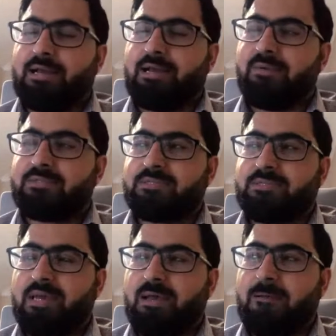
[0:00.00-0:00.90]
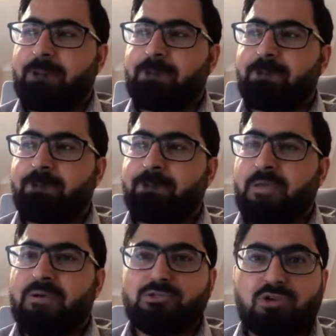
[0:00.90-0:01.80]
it
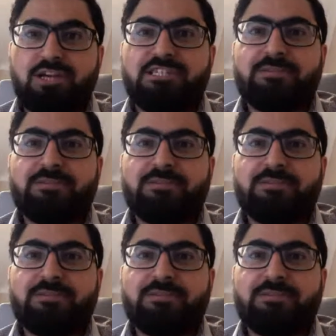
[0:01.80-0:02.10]
was tragic,